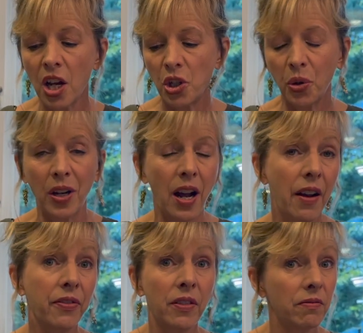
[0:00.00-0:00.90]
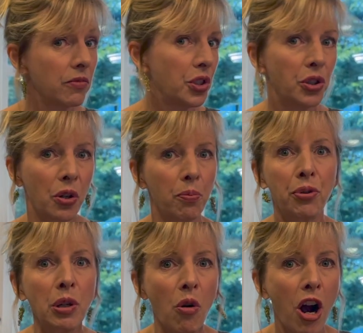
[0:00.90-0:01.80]
You could have your
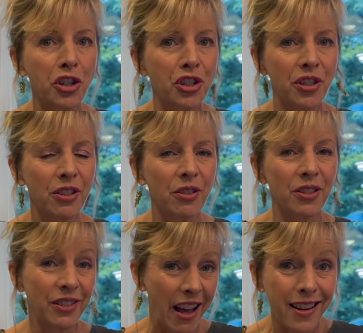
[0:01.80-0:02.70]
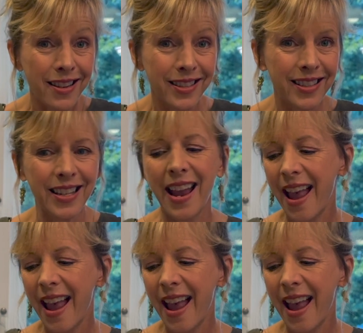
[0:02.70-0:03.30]
pre-washed lettuce